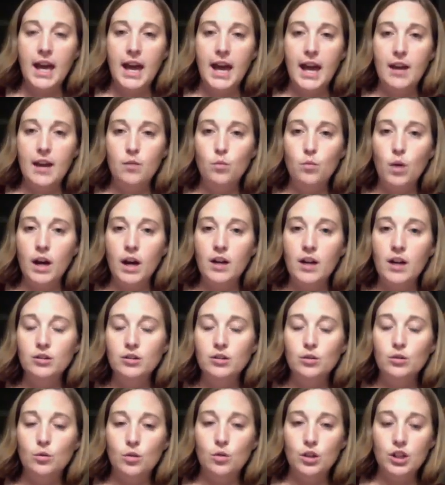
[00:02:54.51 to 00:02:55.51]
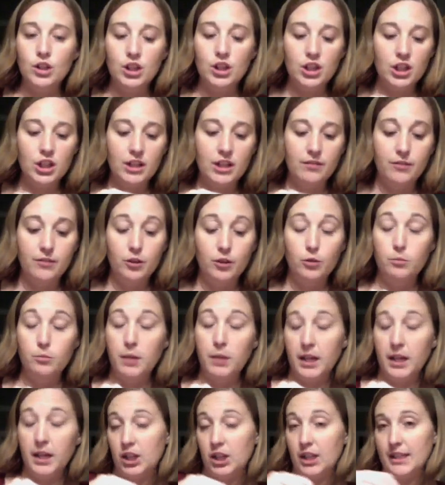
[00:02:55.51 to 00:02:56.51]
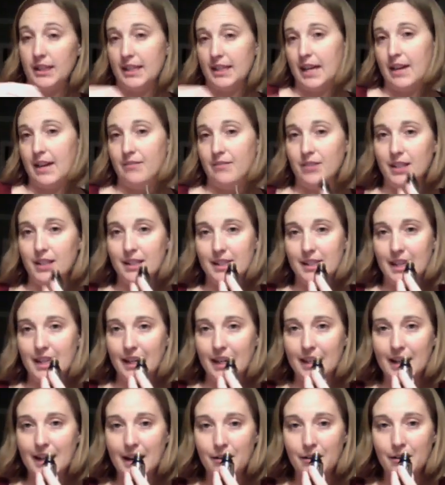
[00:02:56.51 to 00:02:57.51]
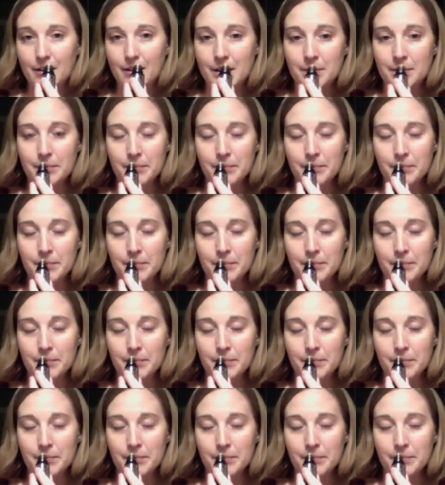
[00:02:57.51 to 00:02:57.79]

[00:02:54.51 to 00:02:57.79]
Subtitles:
And wild orange, if you by chance have this, take it out